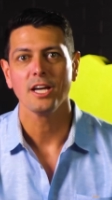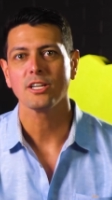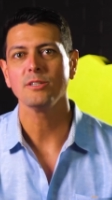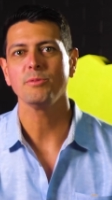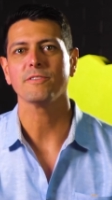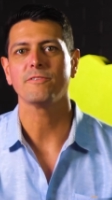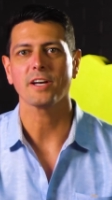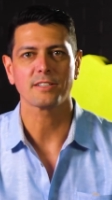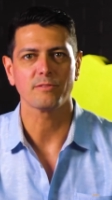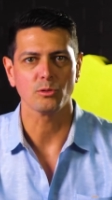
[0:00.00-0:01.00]
could be
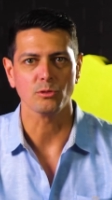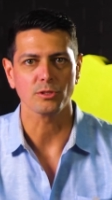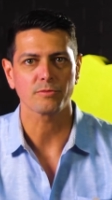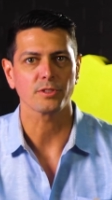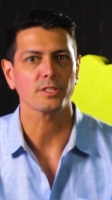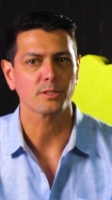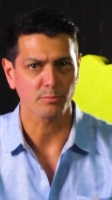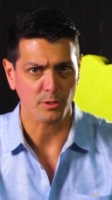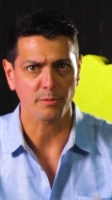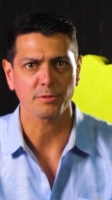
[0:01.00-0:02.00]
effective tools for the
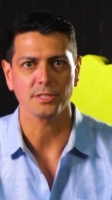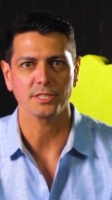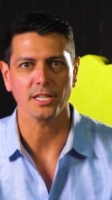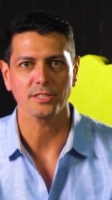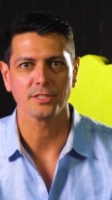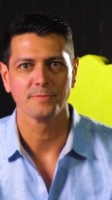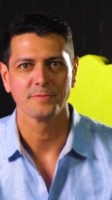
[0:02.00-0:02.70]
subscription stage.